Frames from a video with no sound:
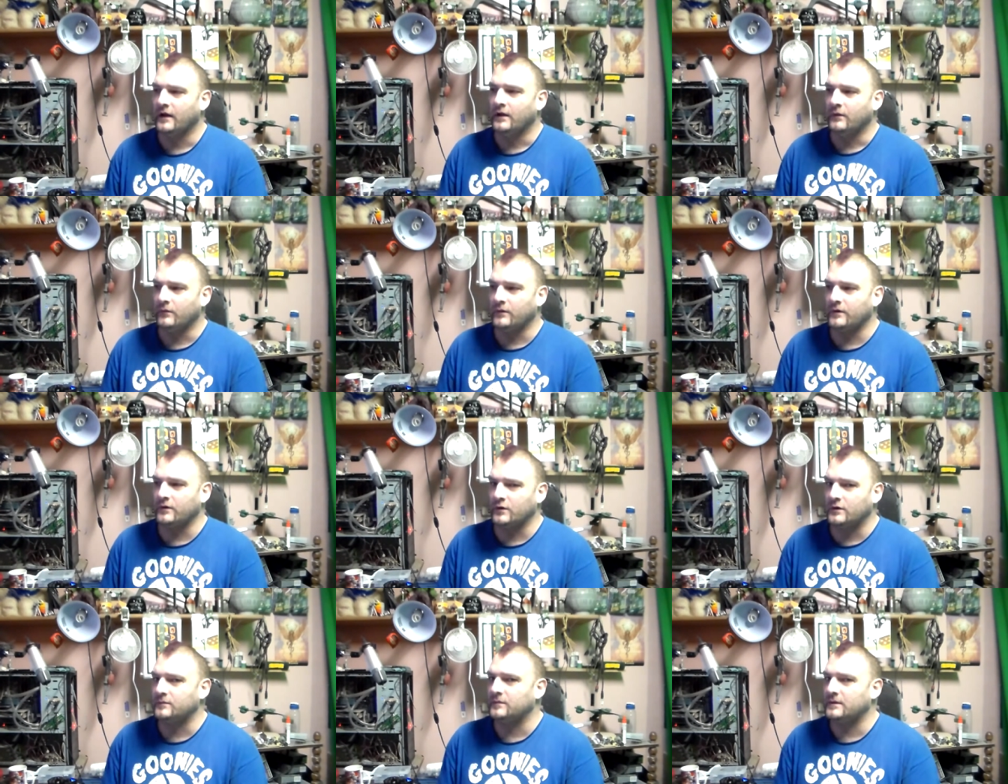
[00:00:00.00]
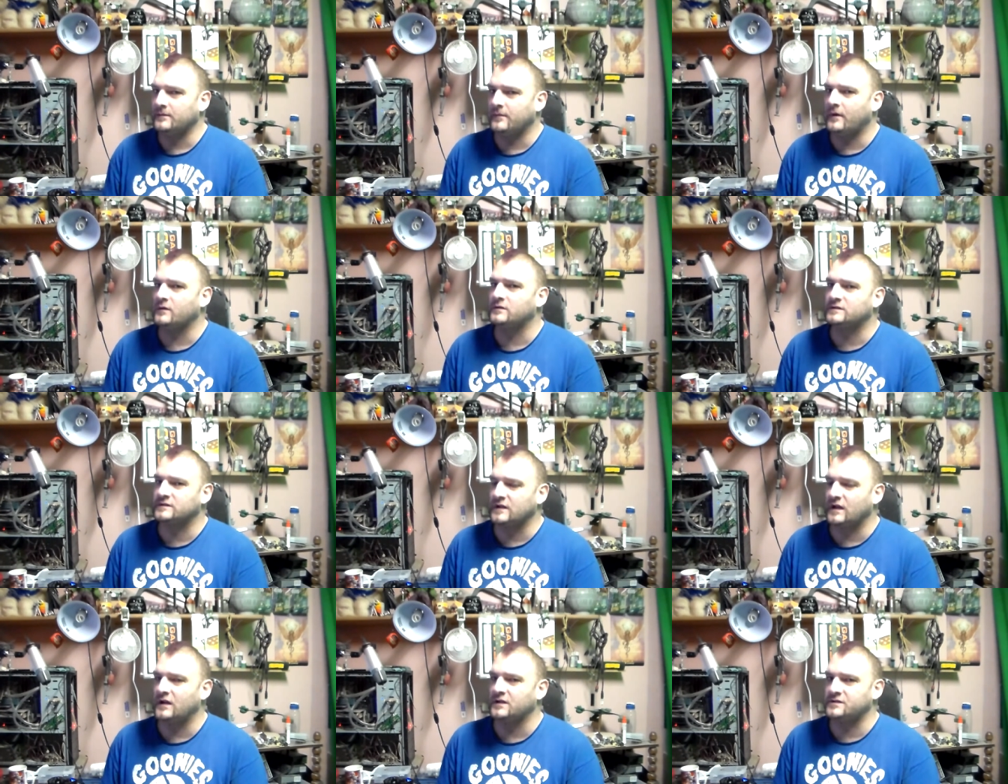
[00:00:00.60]
When normally
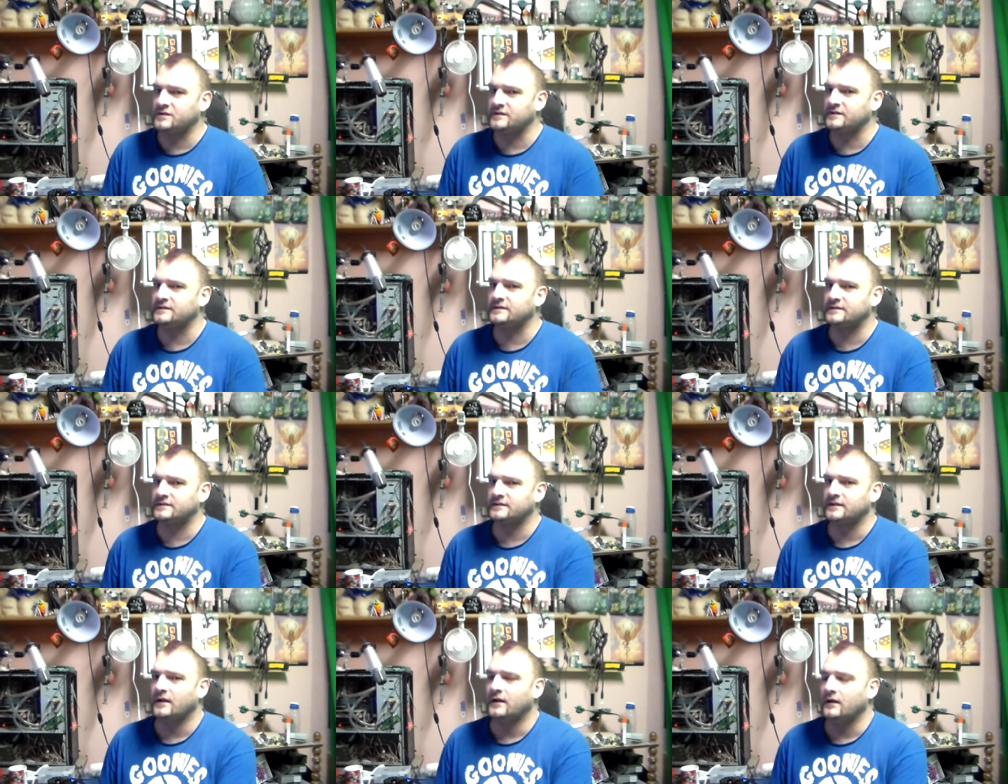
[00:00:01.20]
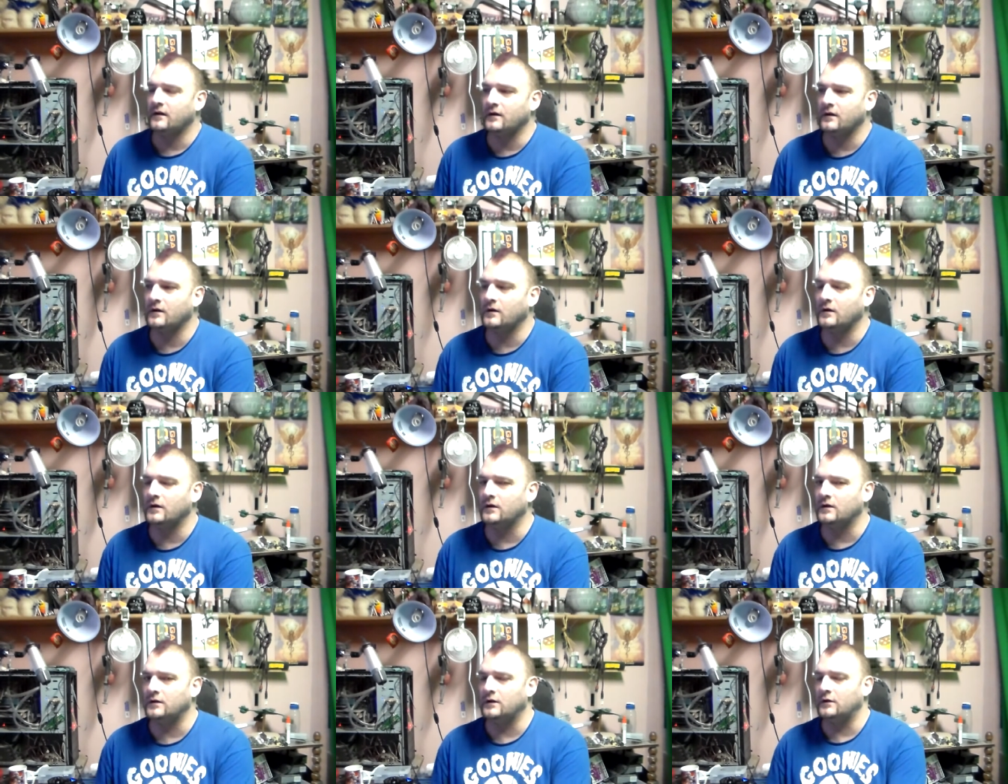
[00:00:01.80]
most sergeants uh,
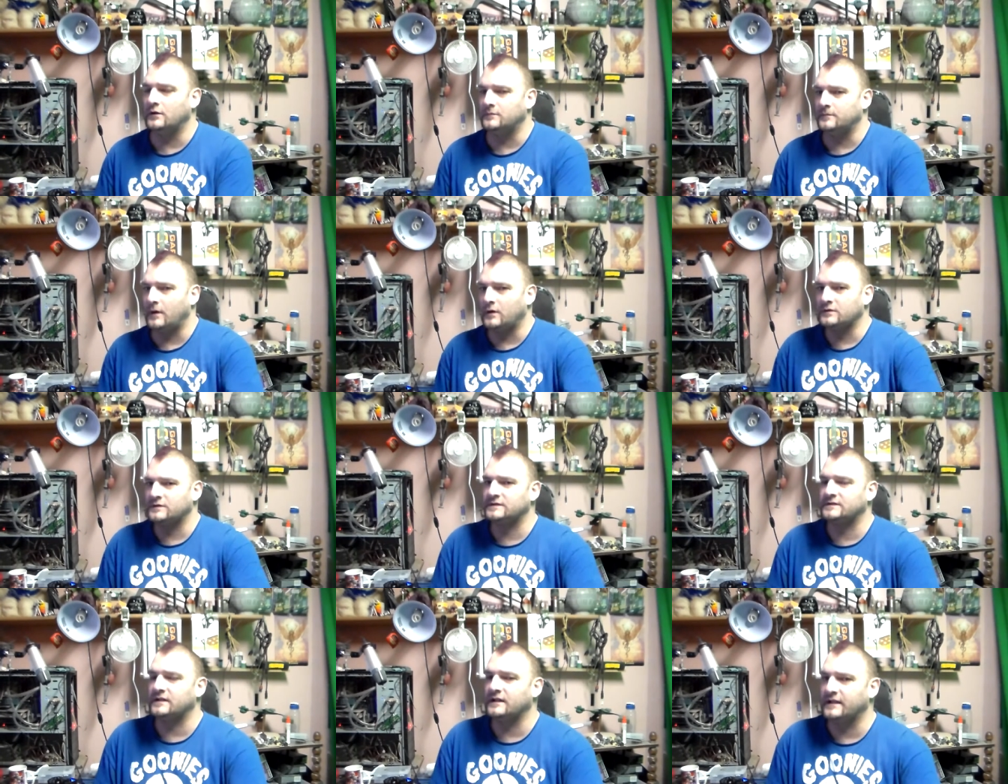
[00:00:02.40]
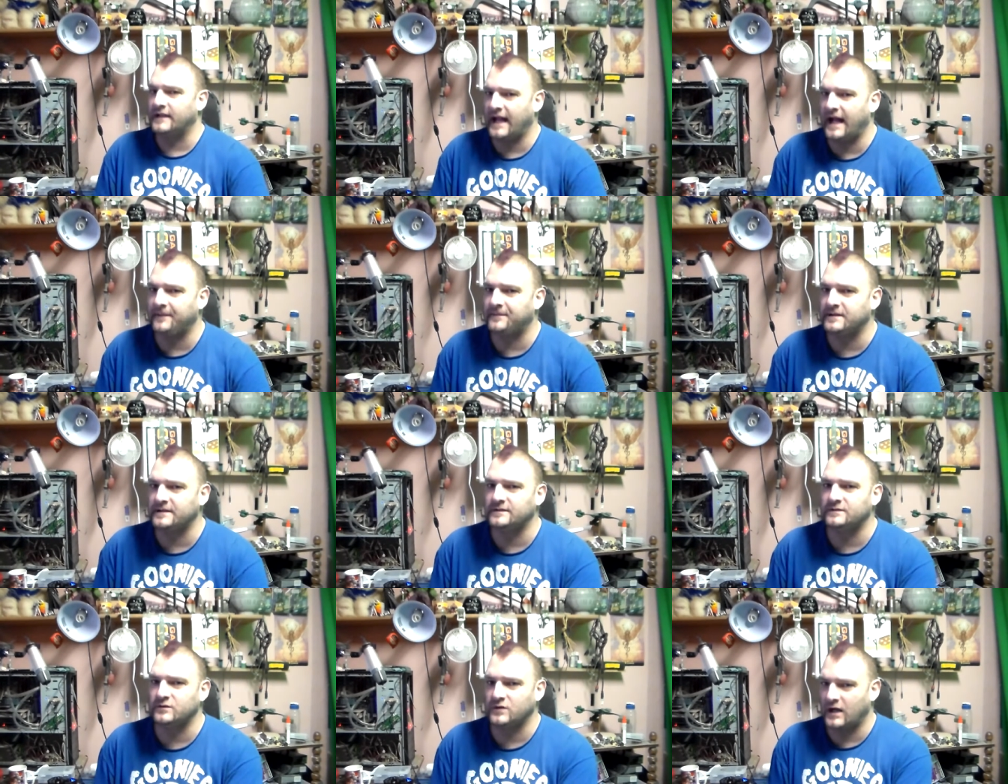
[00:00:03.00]
or, or, most uh,
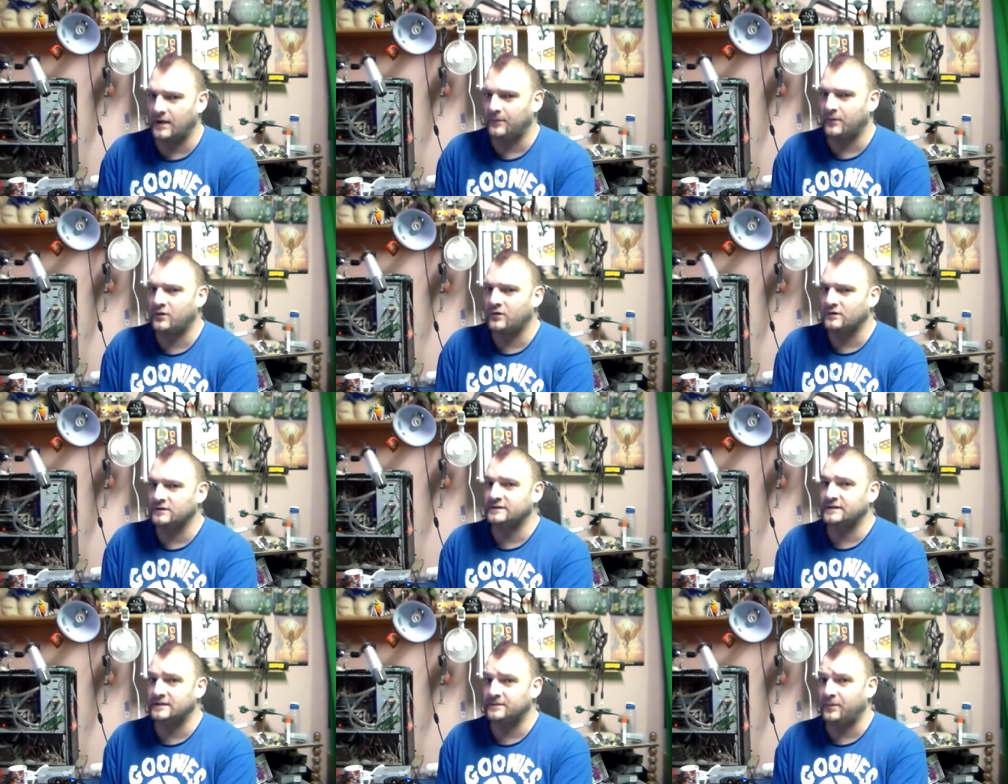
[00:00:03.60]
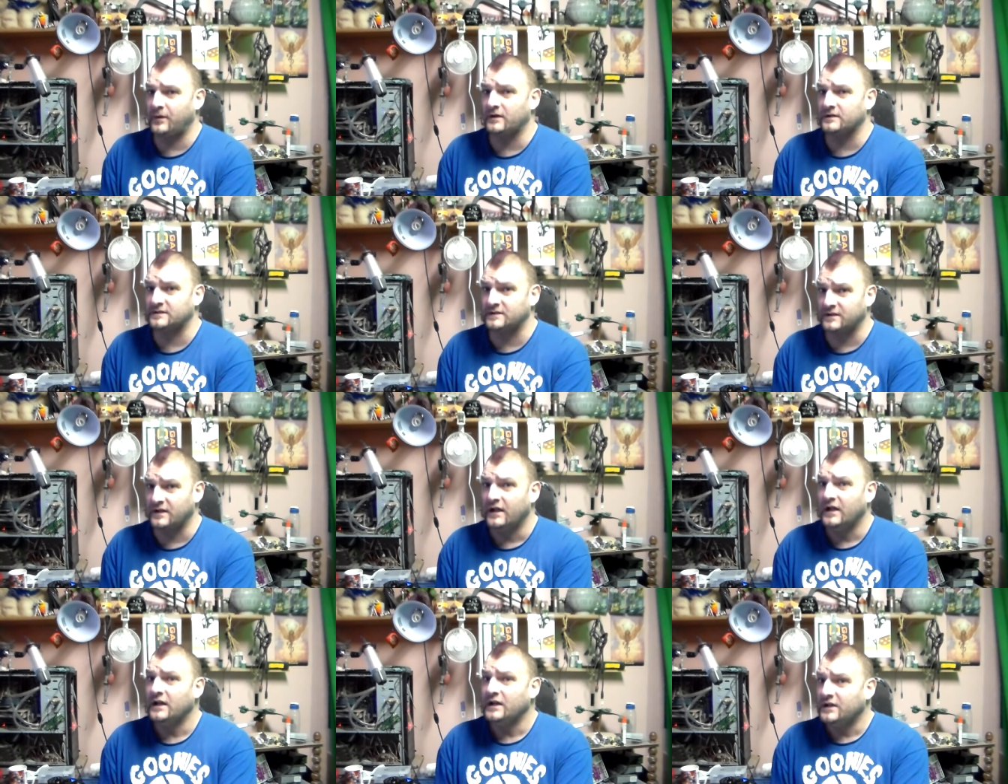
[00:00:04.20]
captains who come across this
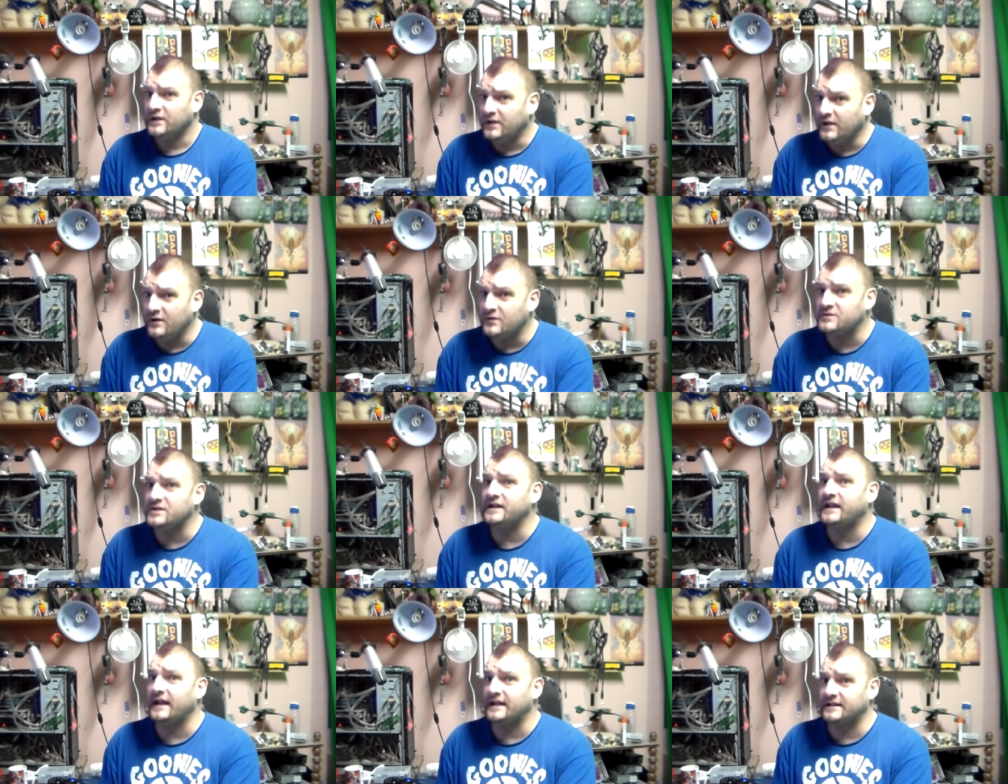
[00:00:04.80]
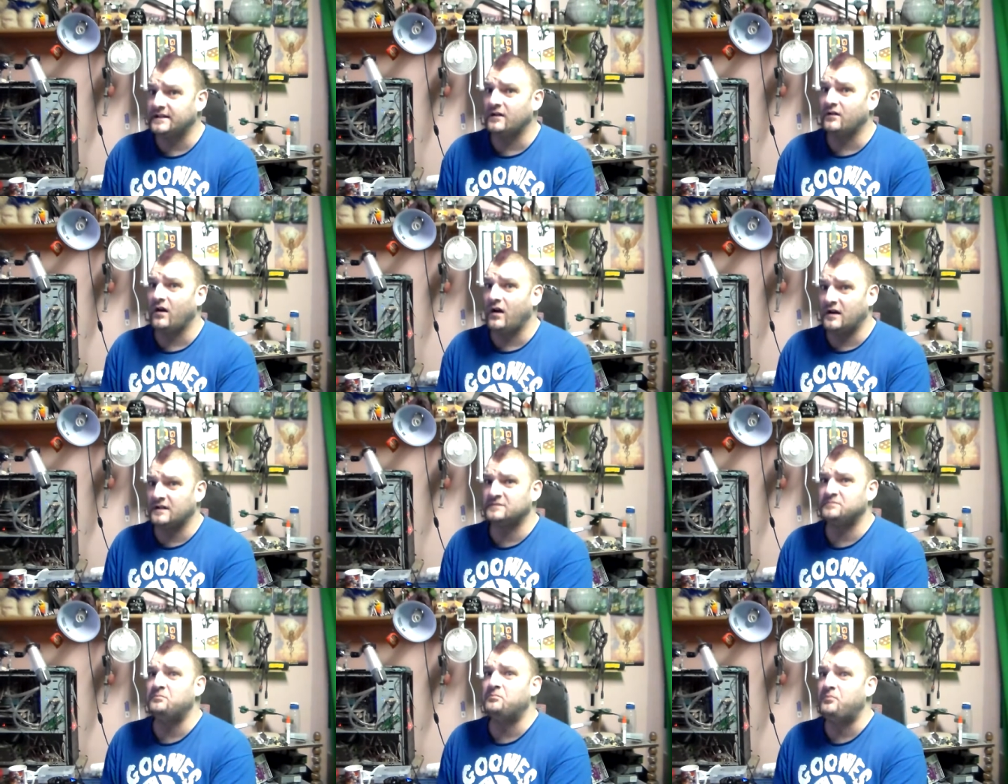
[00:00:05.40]
person usually get their
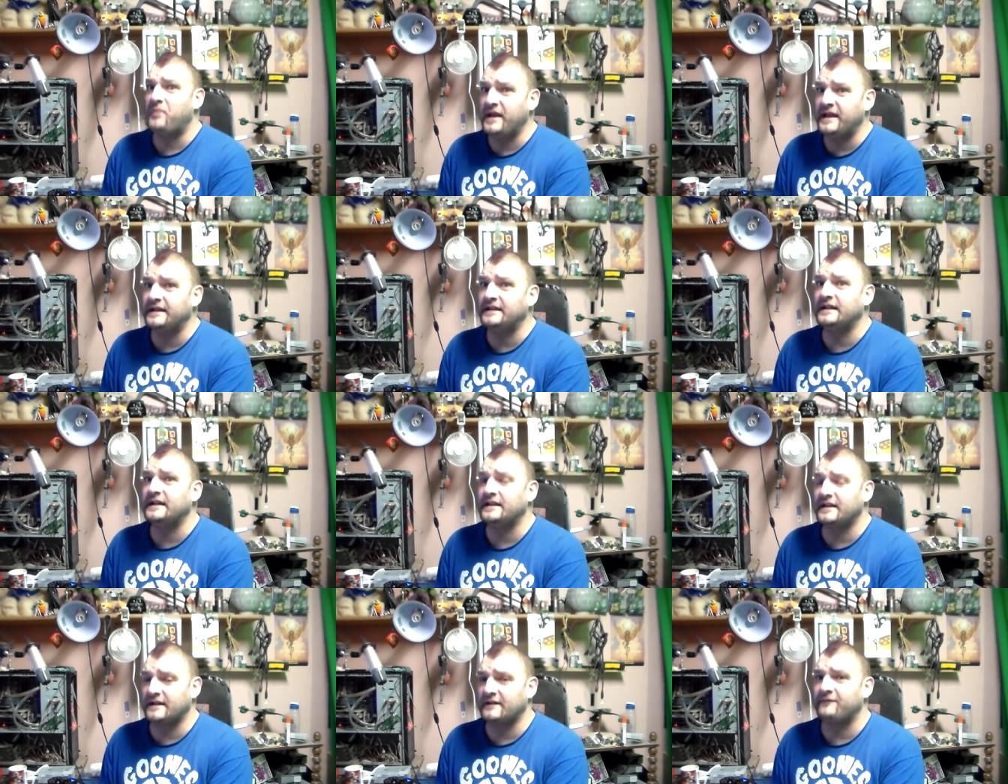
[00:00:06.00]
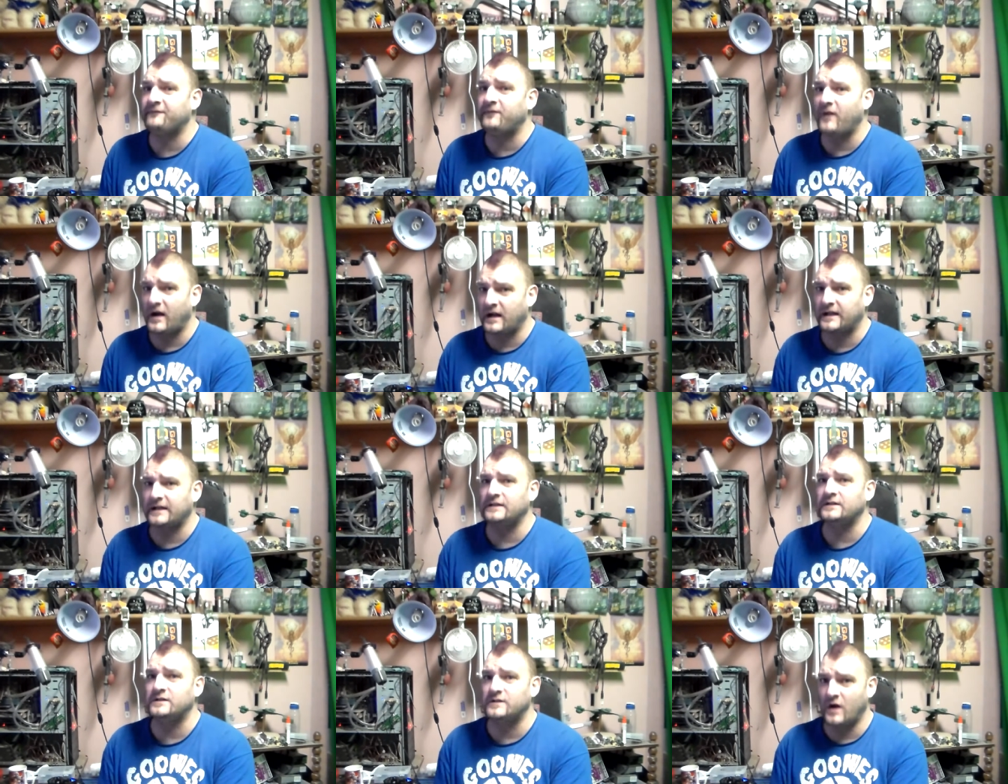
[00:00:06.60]
ass beaten into the
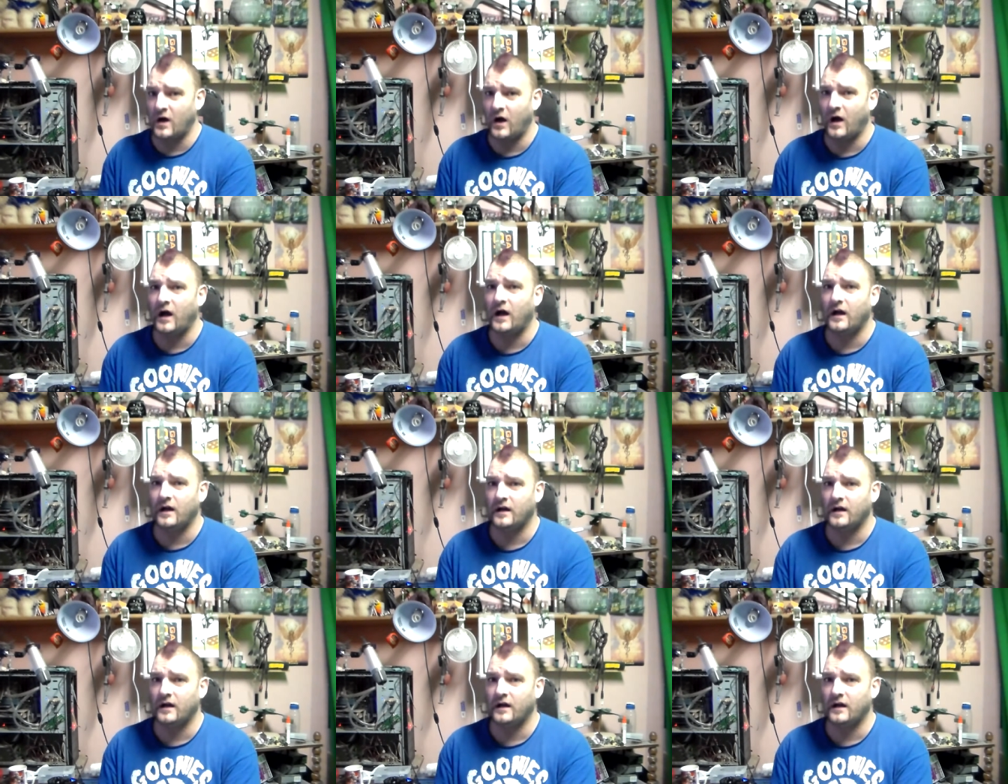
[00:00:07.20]
fucking dirt.